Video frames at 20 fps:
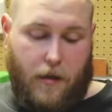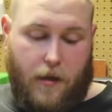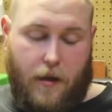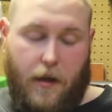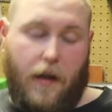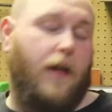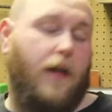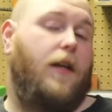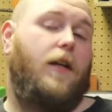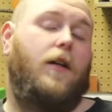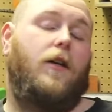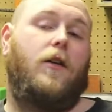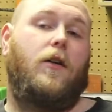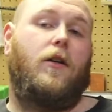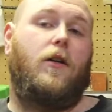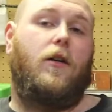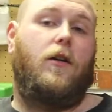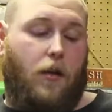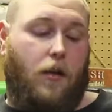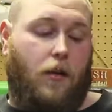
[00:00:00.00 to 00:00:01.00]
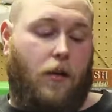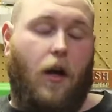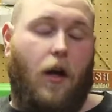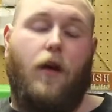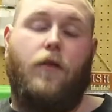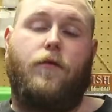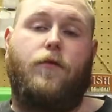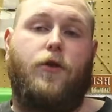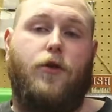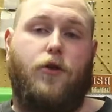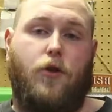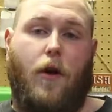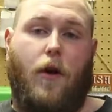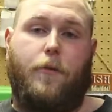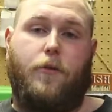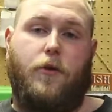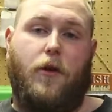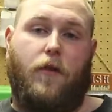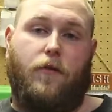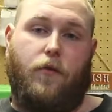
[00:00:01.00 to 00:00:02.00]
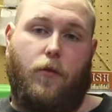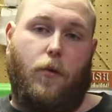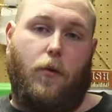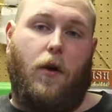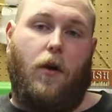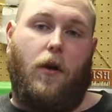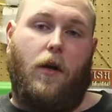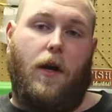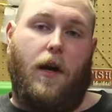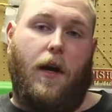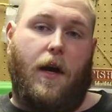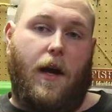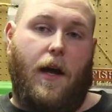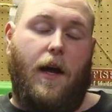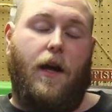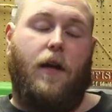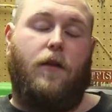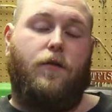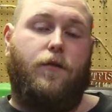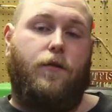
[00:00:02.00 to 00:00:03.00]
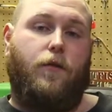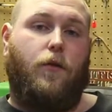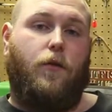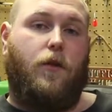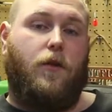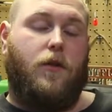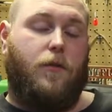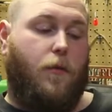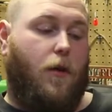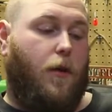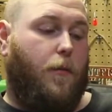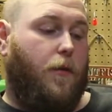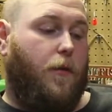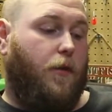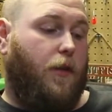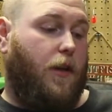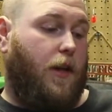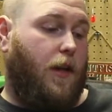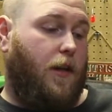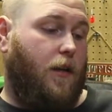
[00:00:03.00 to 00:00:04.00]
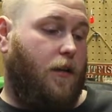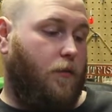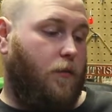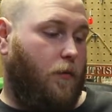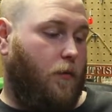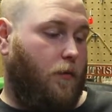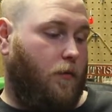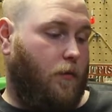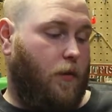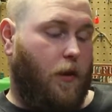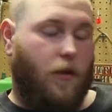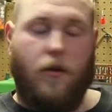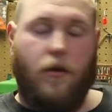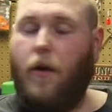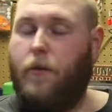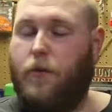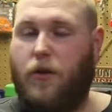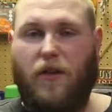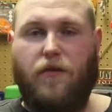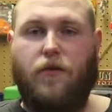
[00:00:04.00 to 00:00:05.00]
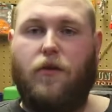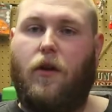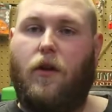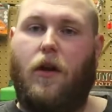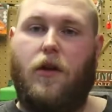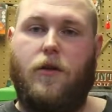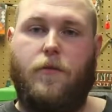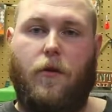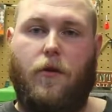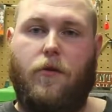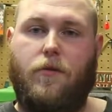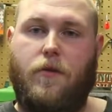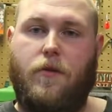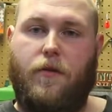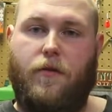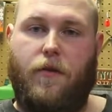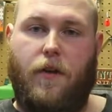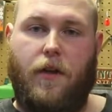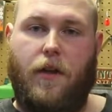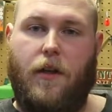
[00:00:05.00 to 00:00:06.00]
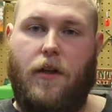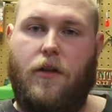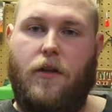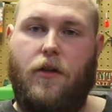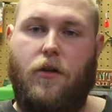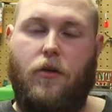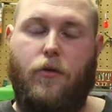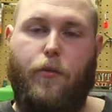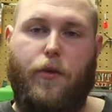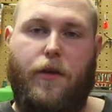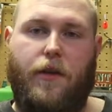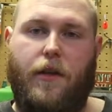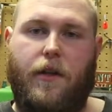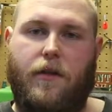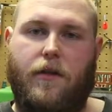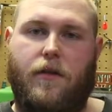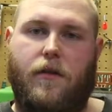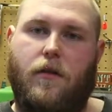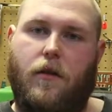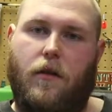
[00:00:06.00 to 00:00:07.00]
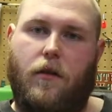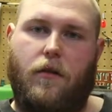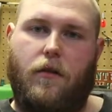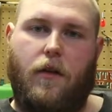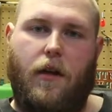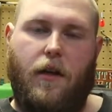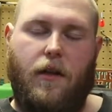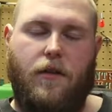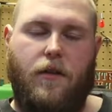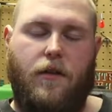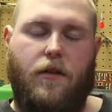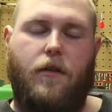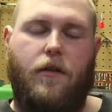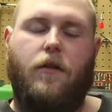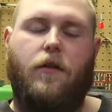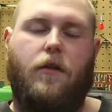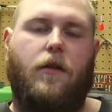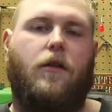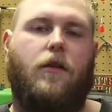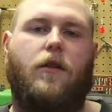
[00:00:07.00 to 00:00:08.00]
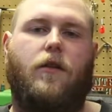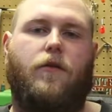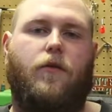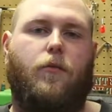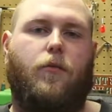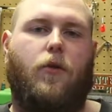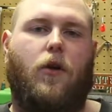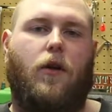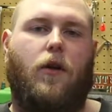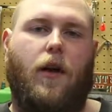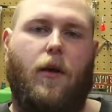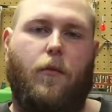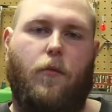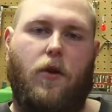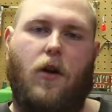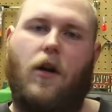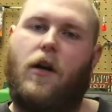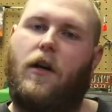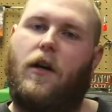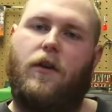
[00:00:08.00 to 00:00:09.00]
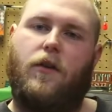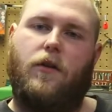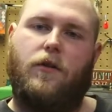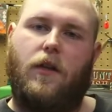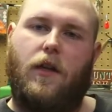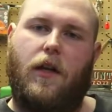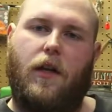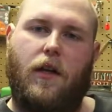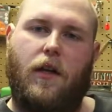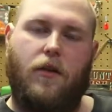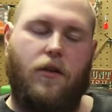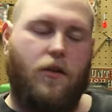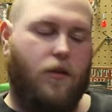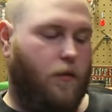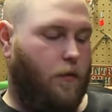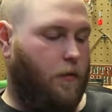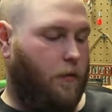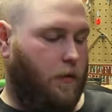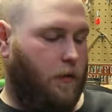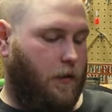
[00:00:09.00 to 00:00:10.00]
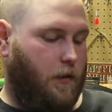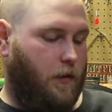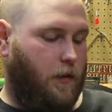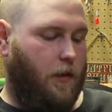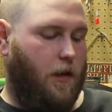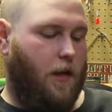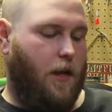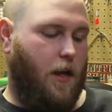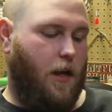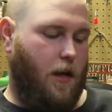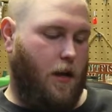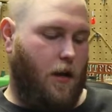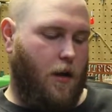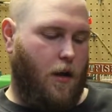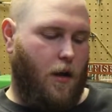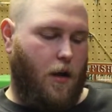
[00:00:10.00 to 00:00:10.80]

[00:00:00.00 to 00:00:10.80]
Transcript: I love to drop shot for walleye and for smallmouth, and a drop shot for largemouth when they're finicky too. But that is a little different ball game. We're not going to really get into today.